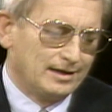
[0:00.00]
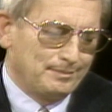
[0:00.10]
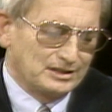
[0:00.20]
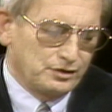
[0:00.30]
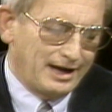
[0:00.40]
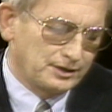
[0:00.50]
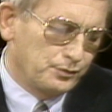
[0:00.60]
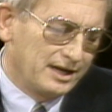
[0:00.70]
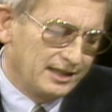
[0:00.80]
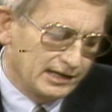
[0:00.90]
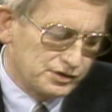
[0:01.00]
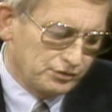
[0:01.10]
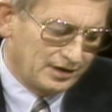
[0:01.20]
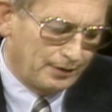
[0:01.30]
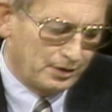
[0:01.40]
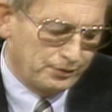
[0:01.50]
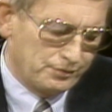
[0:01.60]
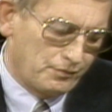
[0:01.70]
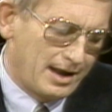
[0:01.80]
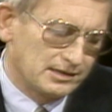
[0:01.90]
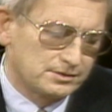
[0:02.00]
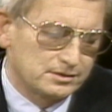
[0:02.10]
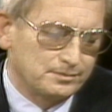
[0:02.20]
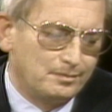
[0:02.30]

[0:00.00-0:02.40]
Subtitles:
not sure that's really the issue that I want to address.